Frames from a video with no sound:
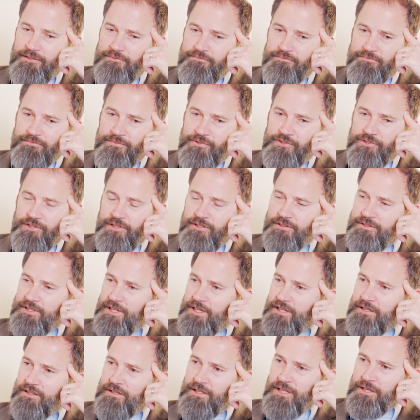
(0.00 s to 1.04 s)
Started
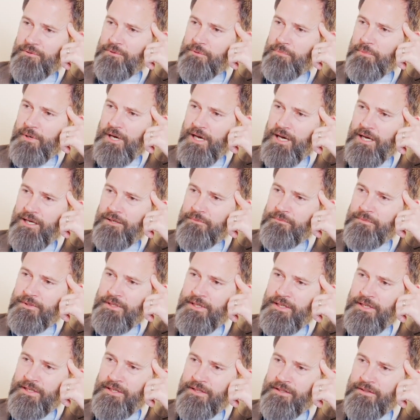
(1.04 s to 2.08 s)
talking a lot with Bob,
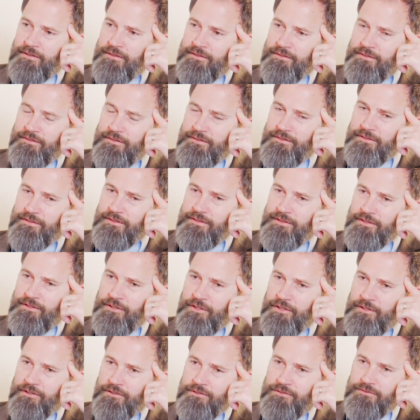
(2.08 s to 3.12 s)
and
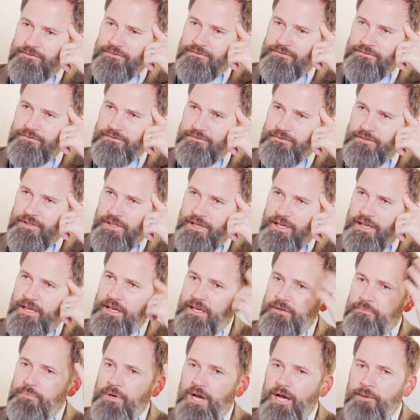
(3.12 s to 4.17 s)

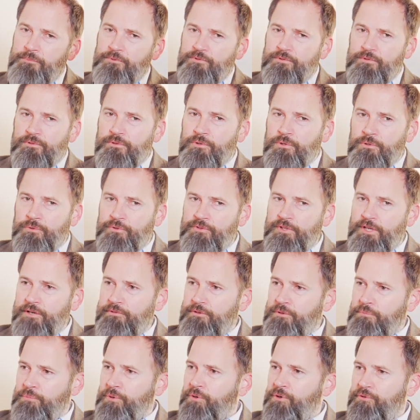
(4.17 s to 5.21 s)
and Bob's goal was never
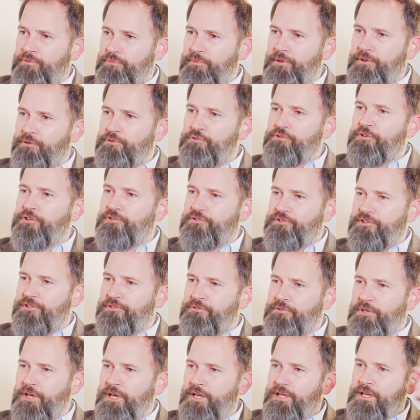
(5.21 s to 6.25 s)
to pull from other
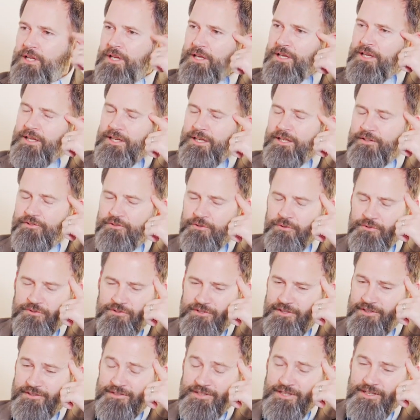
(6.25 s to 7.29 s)
churches, right? And so we
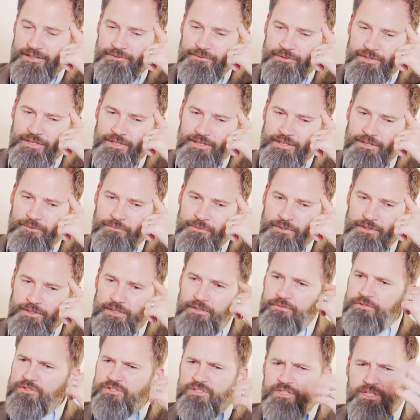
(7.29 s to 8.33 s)
started talking with him, and
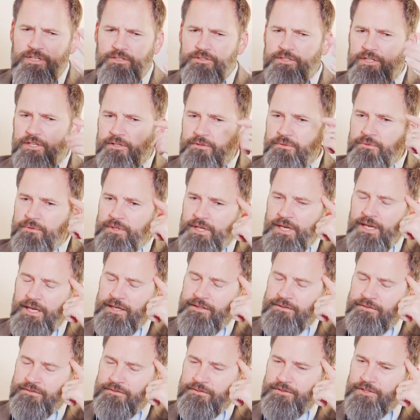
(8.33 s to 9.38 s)
even just kind of talked through that,
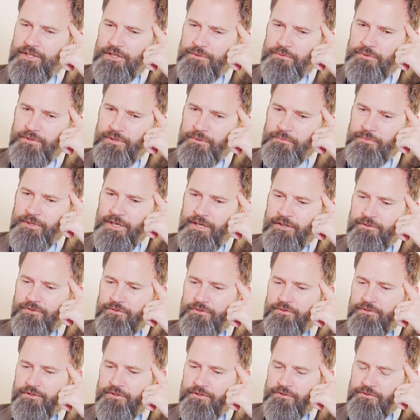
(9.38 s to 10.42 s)
and talked with our
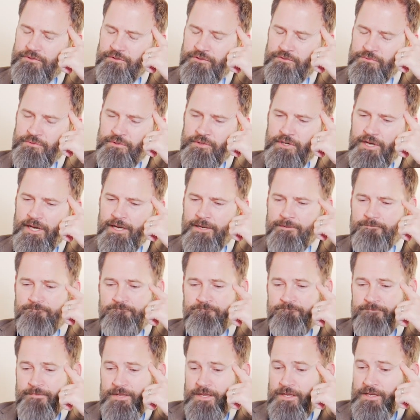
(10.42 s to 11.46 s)
pastors at the church we were at,
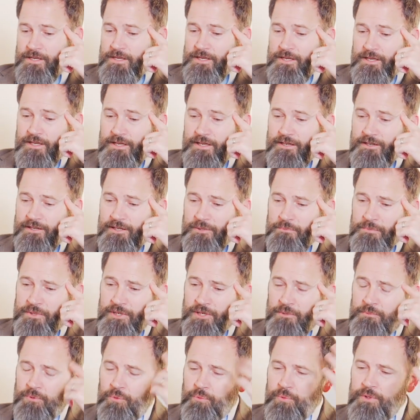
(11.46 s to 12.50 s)
and ended up
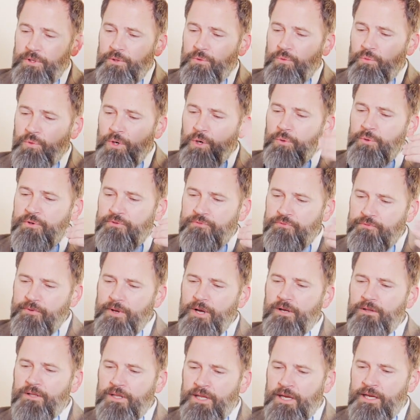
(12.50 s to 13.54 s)
there. But what we
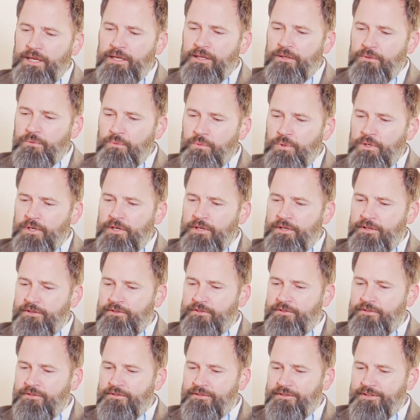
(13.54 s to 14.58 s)
felt like
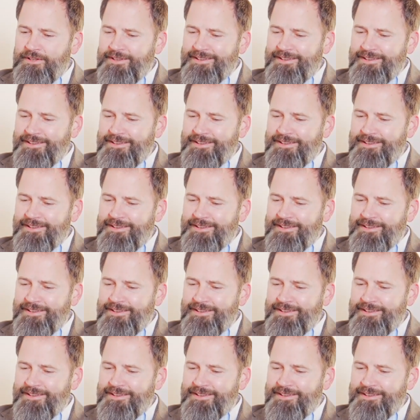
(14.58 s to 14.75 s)
was,